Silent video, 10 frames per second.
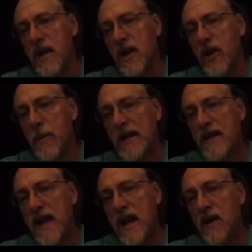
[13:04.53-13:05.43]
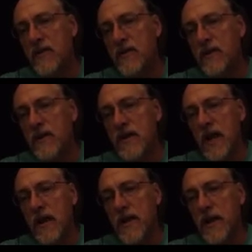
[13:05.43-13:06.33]
Go back down,
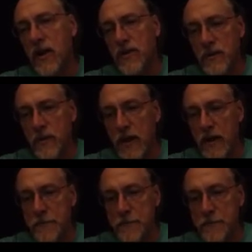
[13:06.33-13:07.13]
LED goes away.